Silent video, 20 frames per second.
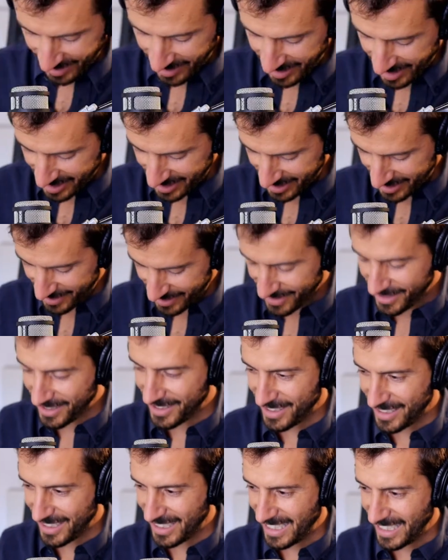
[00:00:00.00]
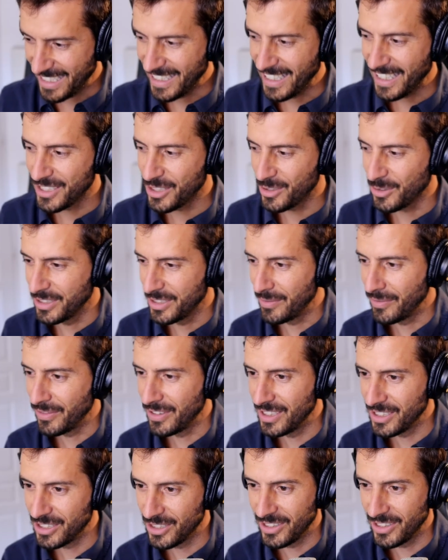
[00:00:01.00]
that this is an actual
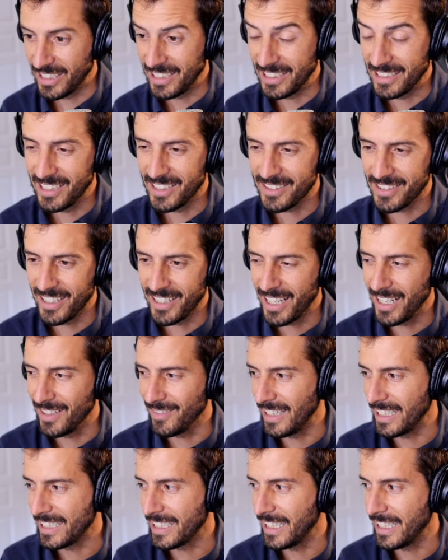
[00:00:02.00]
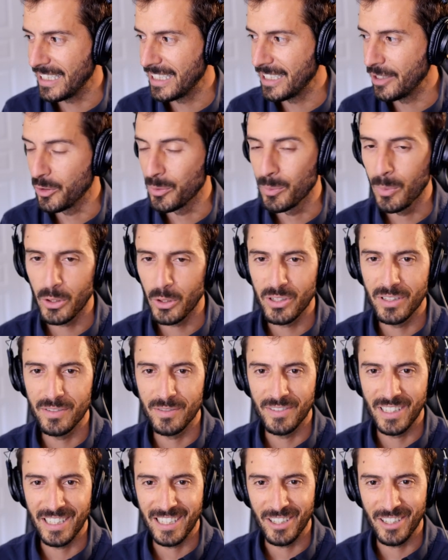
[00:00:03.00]
definition that it doesn't have like an inner
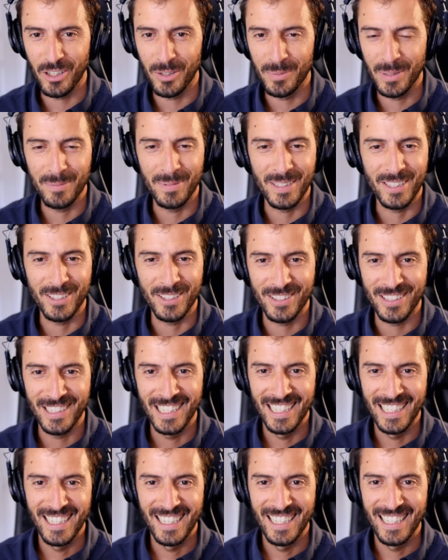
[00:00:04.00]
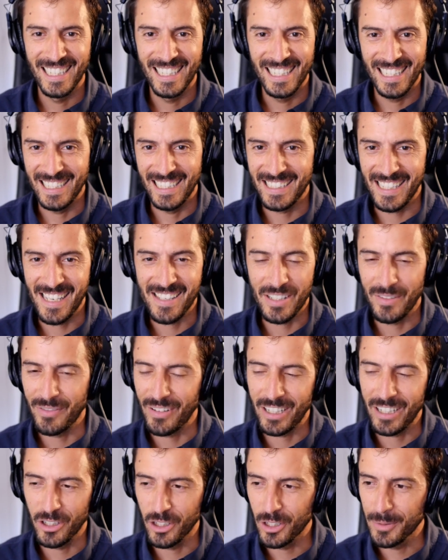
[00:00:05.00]
motive economy because it's as
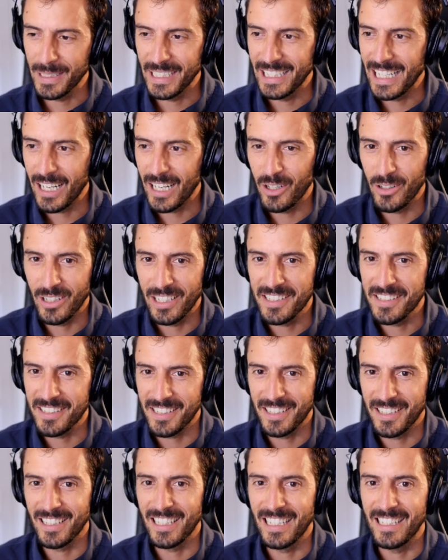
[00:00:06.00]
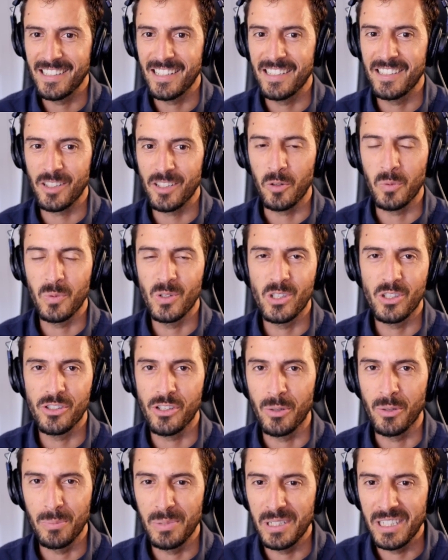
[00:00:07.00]
if economy now is a is its own
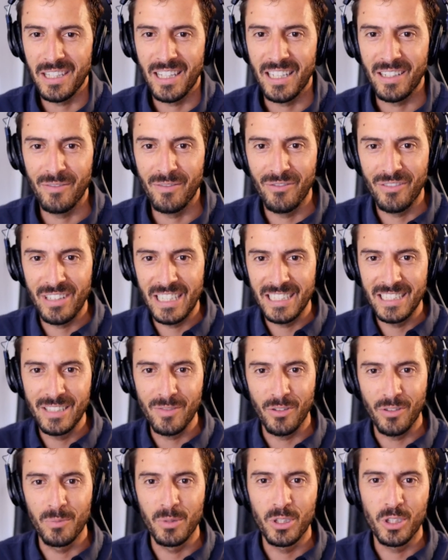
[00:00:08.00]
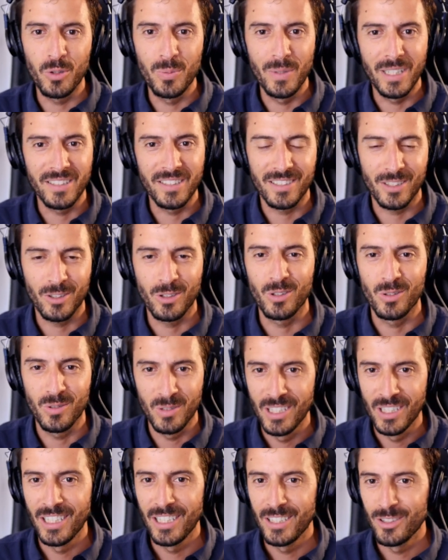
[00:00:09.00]
zombie that feeds from humans
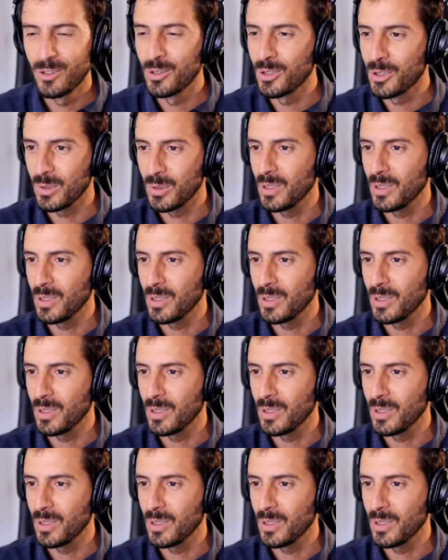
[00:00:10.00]
to to